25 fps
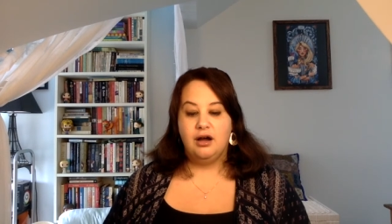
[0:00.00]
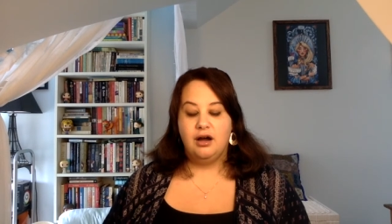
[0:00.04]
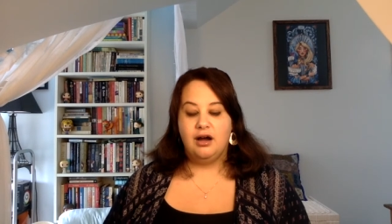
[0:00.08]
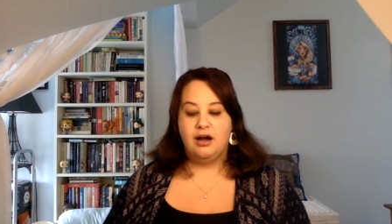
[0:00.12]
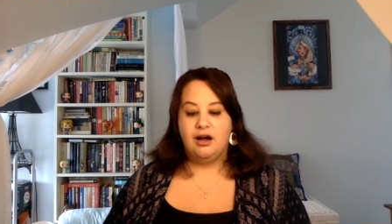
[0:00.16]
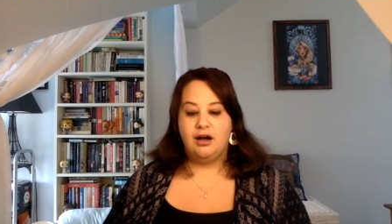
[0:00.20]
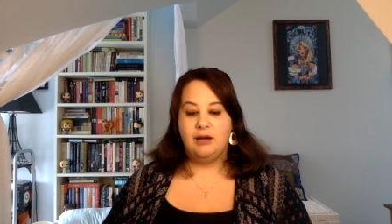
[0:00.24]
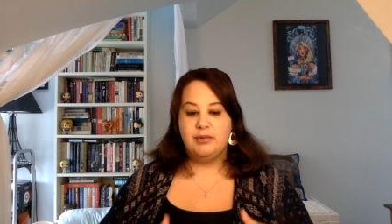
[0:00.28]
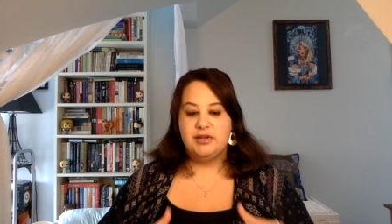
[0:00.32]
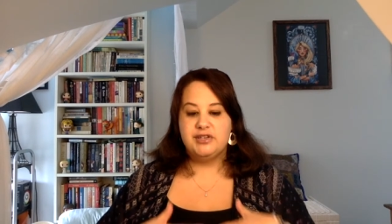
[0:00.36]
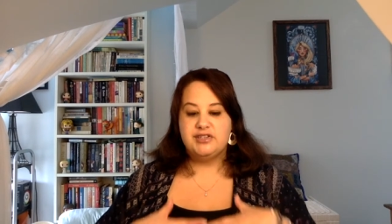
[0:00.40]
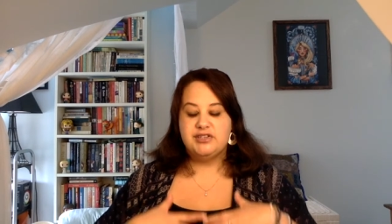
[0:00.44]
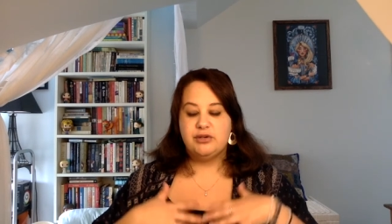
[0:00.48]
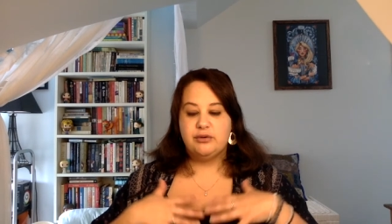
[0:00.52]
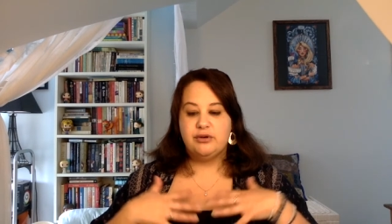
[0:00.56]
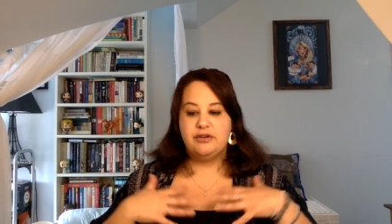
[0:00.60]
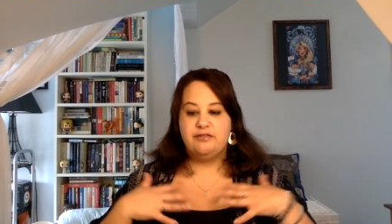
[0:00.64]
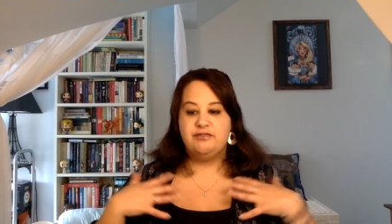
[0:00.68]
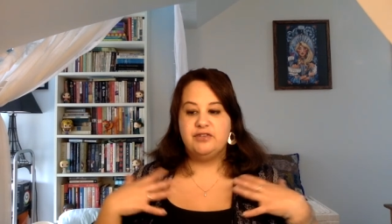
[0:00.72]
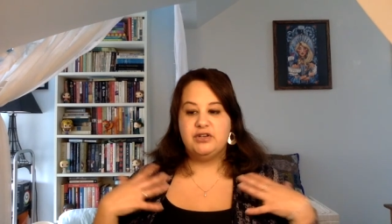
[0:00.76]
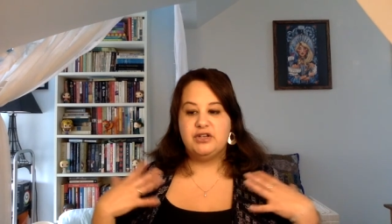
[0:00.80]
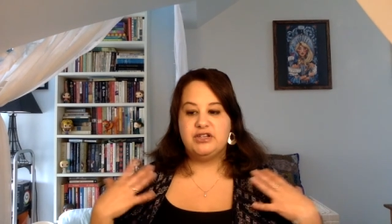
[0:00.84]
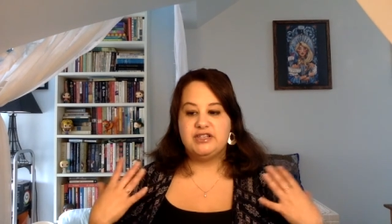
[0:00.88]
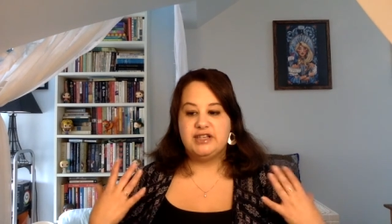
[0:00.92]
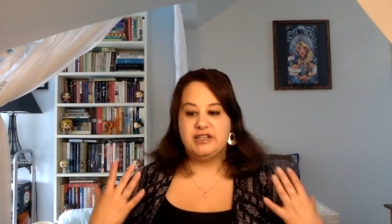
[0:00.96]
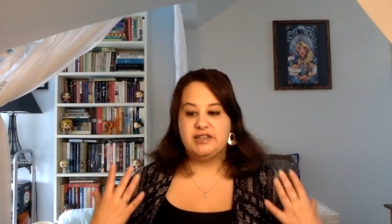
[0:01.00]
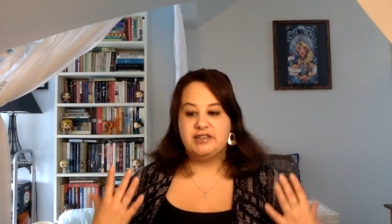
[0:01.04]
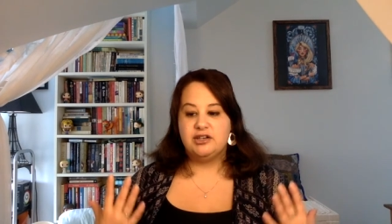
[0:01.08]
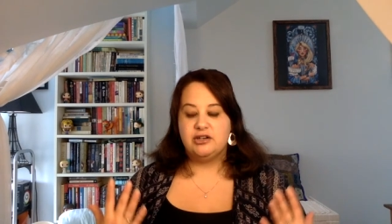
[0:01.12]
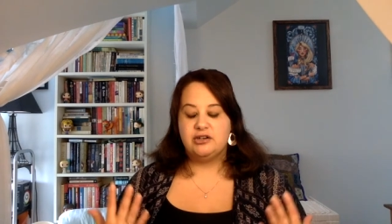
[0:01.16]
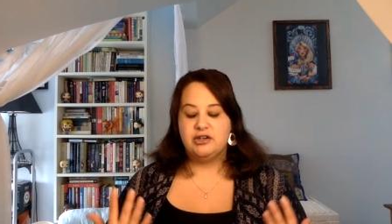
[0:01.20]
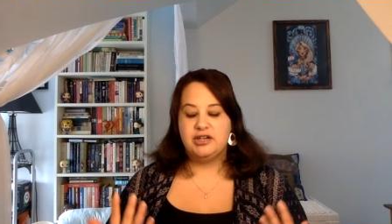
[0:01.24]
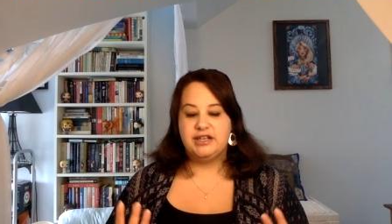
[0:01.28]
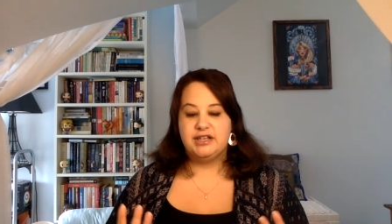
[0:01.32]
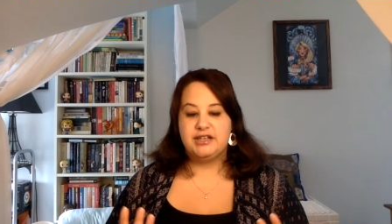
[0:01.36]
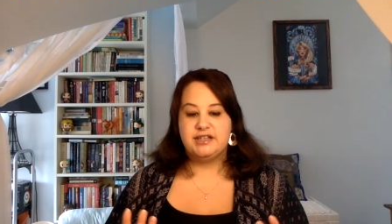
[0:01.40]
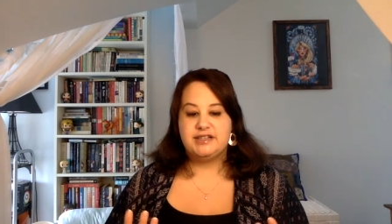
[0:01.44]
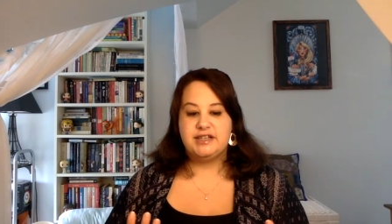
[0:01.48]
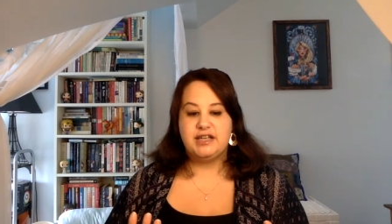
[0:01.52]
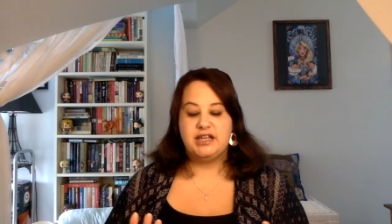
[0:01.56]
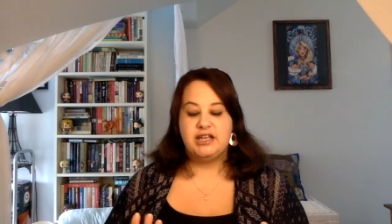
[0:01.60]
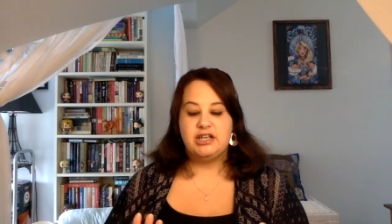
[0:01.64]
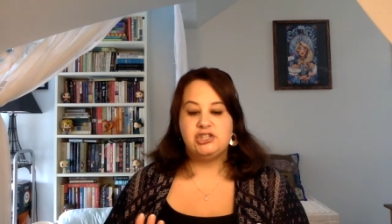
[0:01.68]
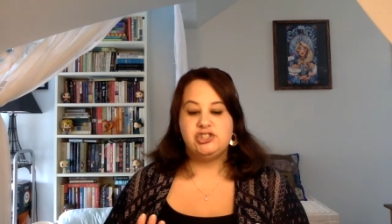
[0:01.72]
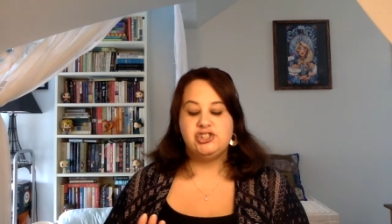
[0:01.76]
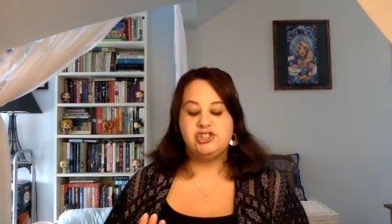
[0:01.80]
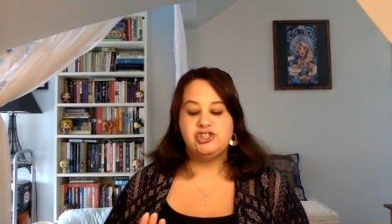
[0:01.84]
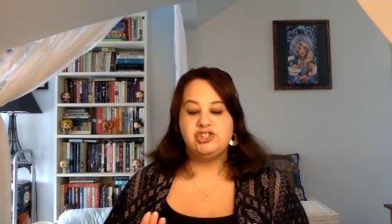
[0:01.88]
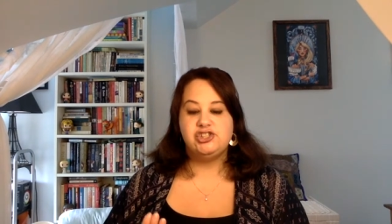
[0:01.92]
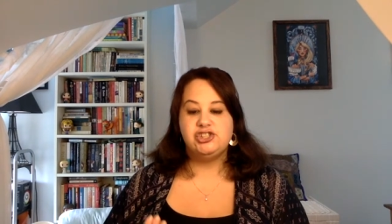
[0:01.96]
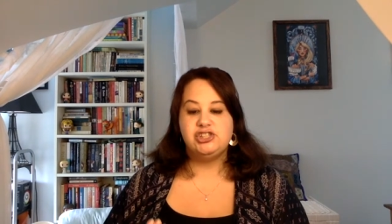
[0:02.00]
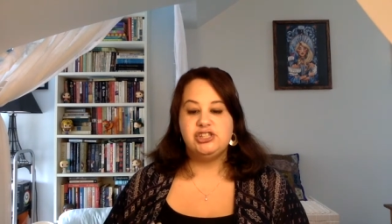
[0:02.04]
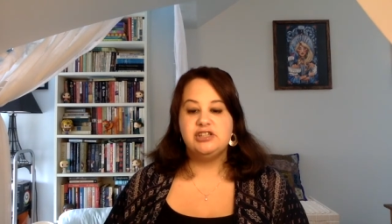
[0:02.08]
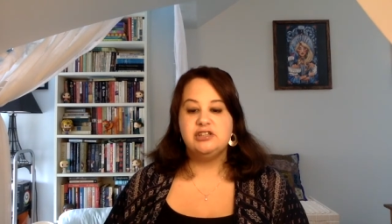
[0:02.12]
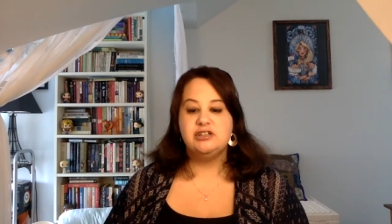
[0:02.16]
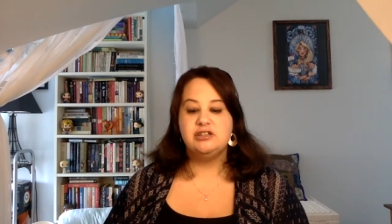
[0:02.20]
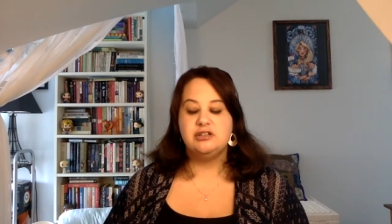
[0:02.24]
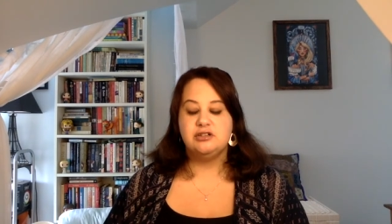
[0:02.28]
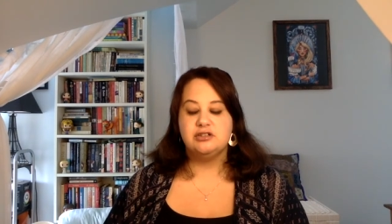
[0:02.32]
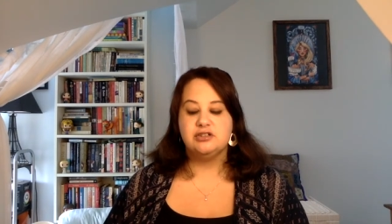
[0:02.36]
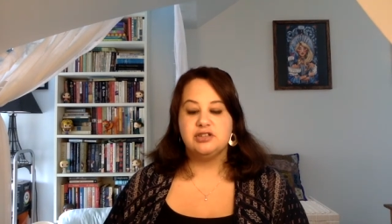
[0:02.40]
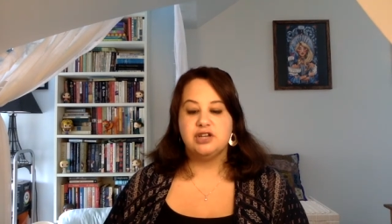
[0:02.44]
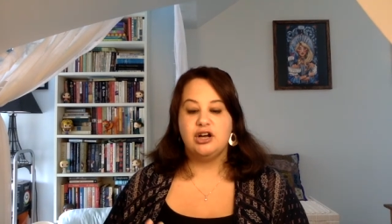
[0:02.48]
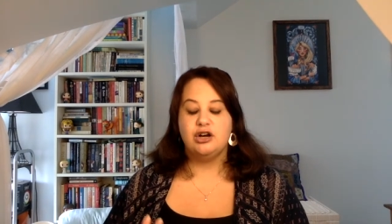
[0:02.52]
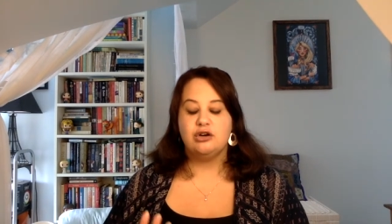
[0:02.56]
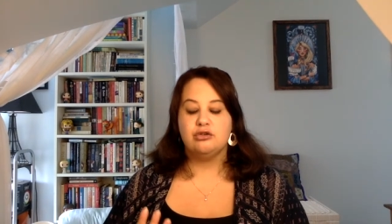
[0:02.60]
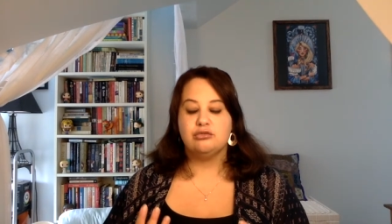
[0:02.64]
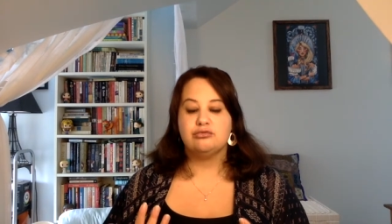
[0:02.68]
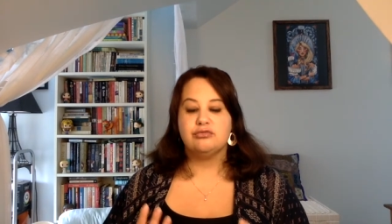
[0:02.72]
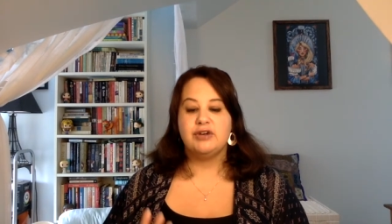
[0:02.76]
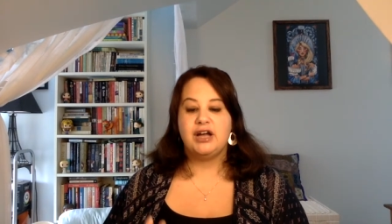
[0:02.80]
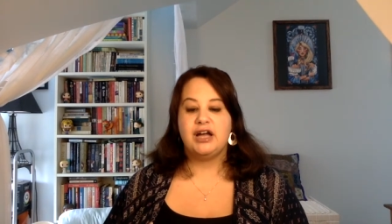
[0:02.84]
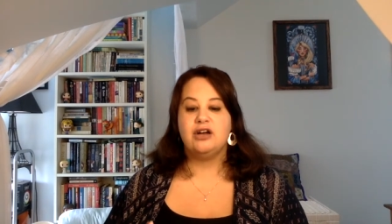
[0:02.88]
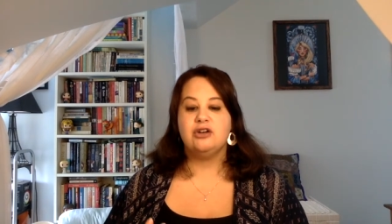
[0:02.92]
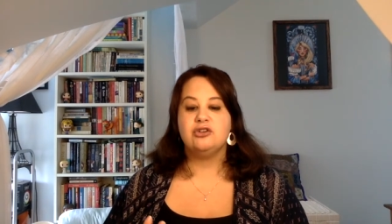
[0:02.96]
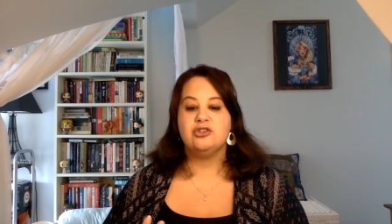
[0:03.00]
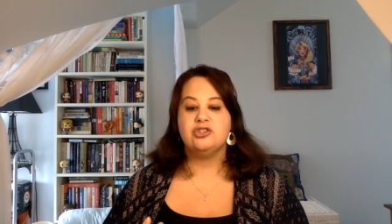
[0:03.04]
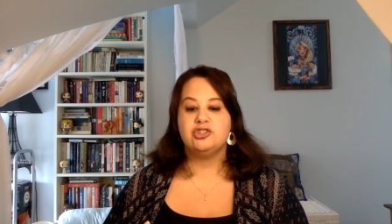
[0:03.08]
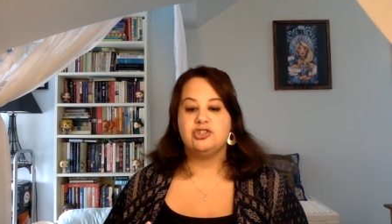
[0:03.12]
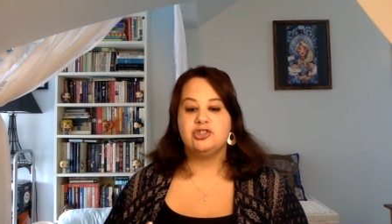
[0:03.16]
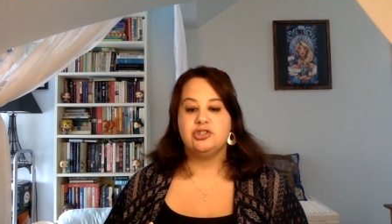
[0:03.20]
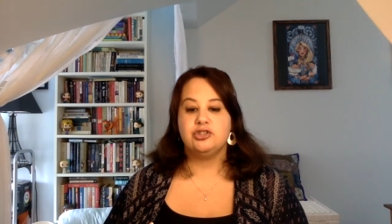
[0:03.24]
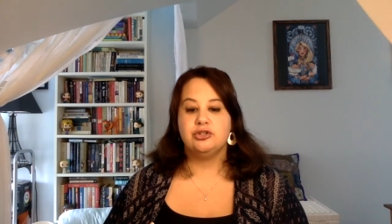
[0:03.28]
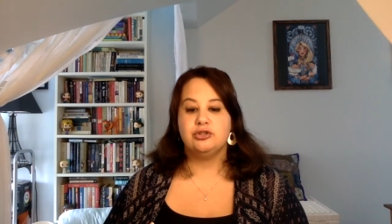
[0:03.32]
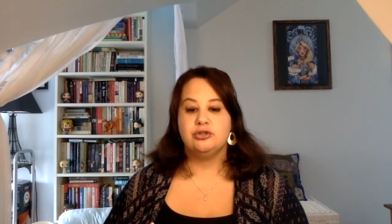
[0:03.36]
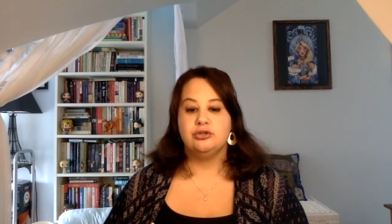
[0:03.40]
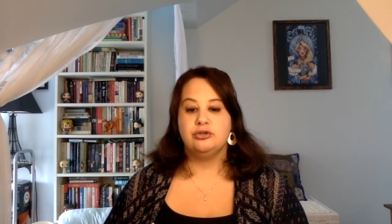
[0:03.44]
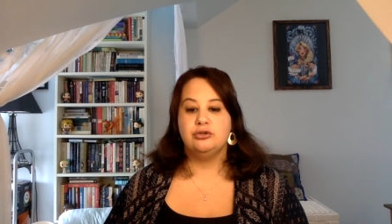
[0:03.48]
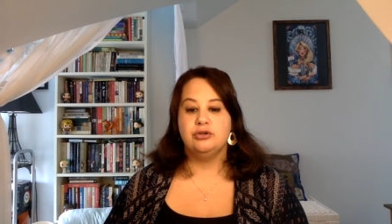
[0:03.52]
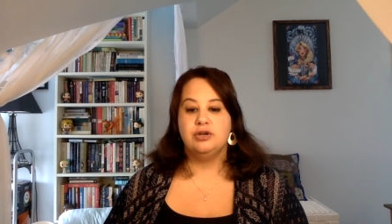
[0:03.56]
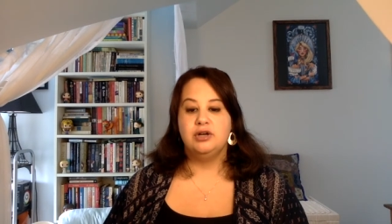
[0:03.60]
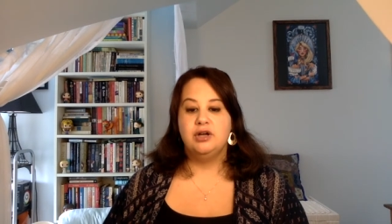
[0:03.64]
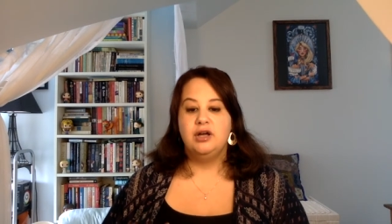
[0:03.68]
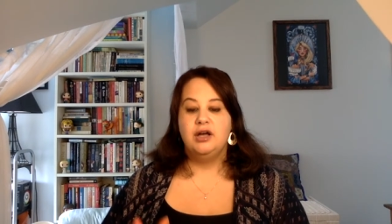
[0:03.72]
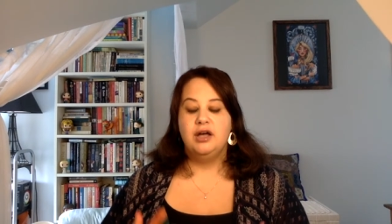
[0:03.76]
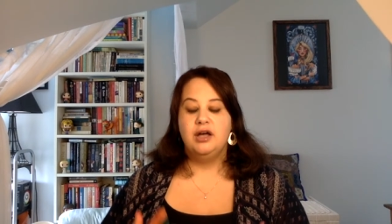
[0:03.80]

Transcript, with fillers: Um, so it feels like there is a shield around you,